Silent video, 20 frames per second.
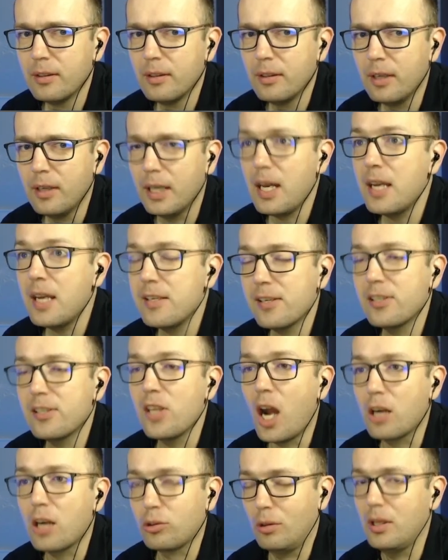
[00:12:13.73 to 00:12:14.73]
And I
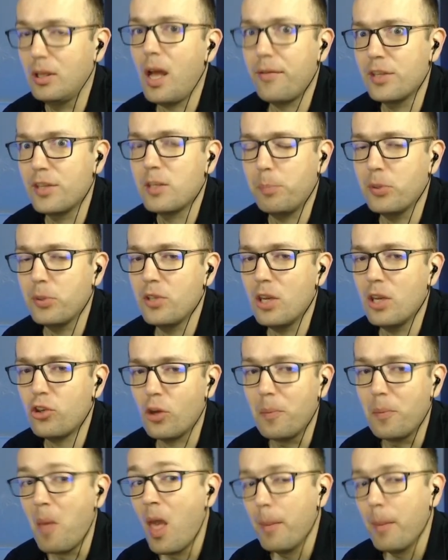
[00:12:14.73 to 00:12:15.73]
start to love this
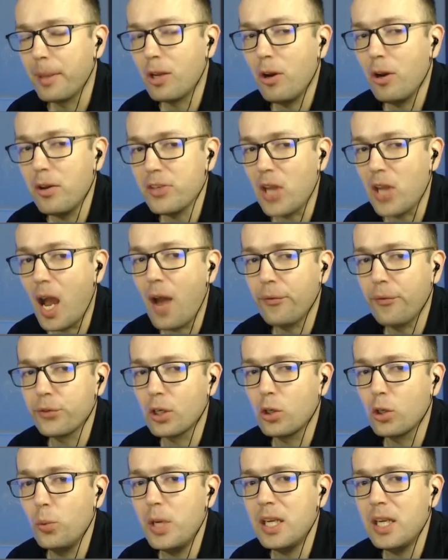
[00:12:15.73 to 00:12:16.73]
position, because after
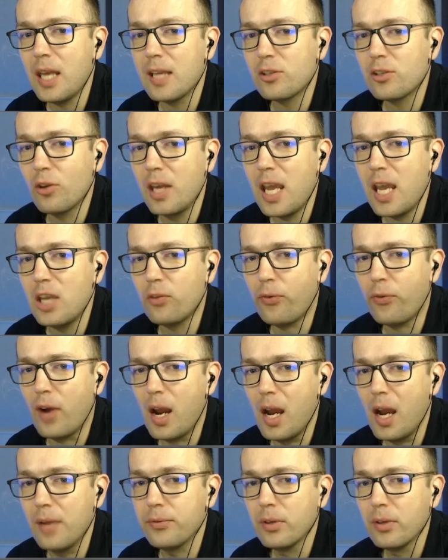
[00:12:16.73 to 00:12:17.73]
queen takes on
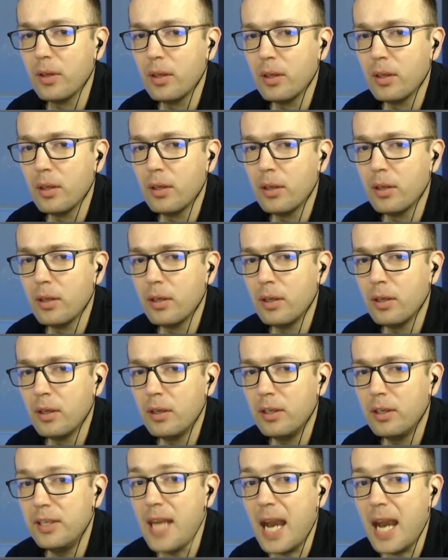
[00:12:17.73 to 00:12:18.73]
h5,
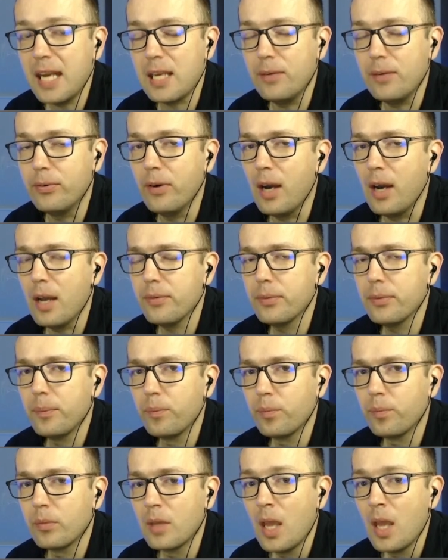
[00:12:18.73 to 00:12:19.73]
knight e5.
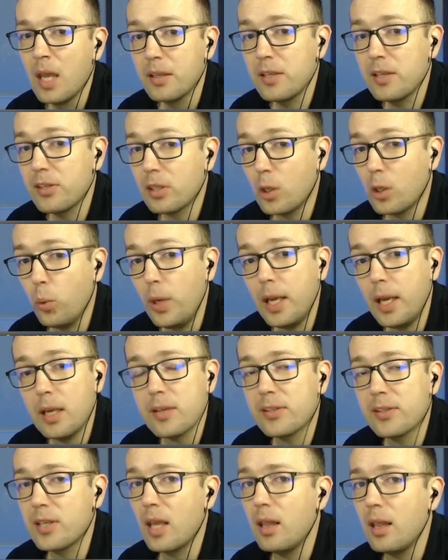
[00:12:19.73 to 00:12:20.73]
This queen
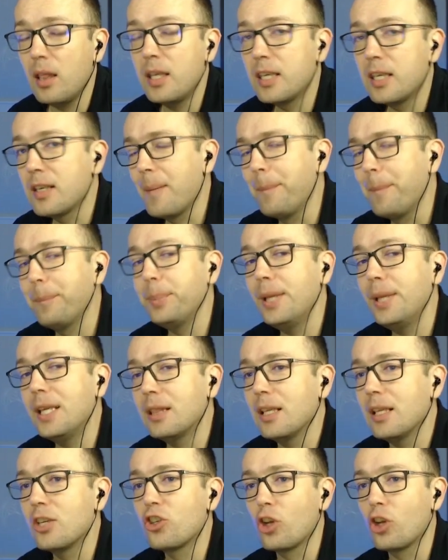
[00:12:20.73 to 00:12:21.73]
is suddenly
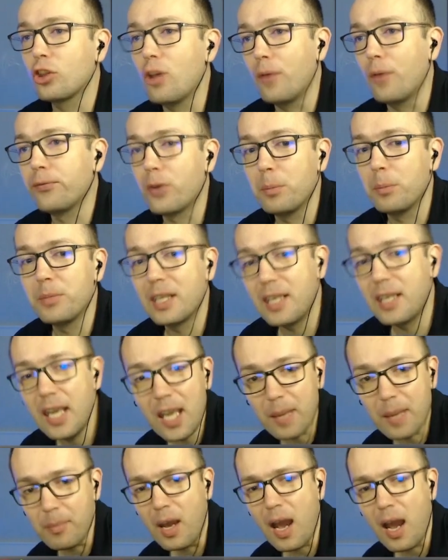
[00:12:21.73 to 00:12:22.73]
completely shut off from the
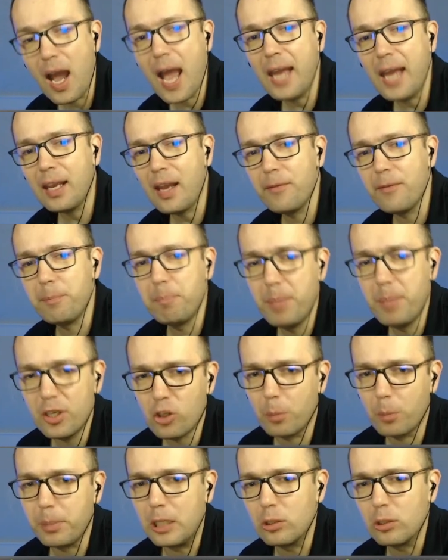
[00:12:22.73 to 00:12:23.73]
game. I have
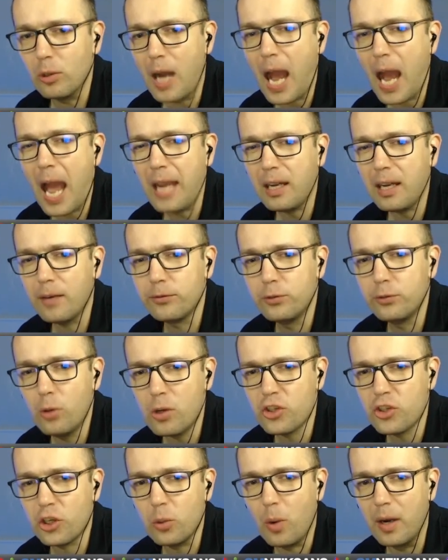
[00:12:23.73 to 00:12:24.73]
bishop e2, I have rook
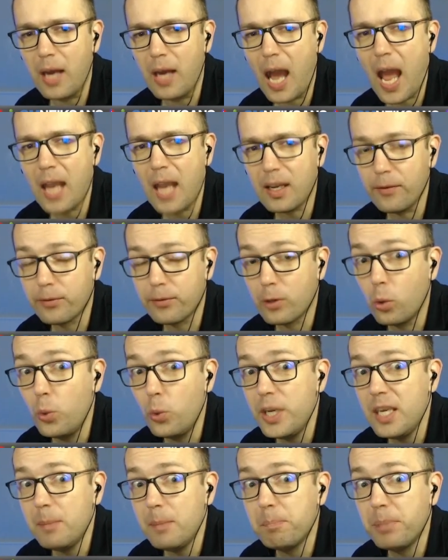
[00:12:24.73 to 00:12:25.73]
g1, I have
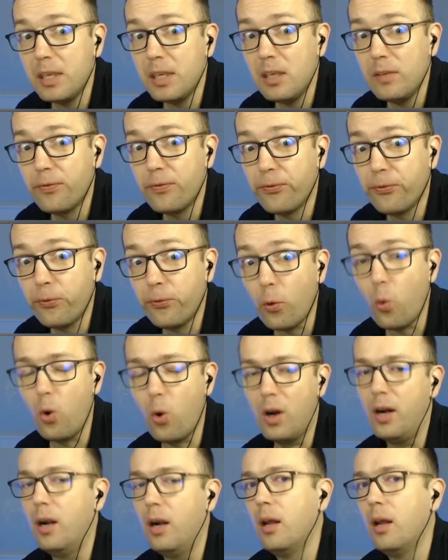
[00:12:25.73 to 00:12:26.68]
queen b4.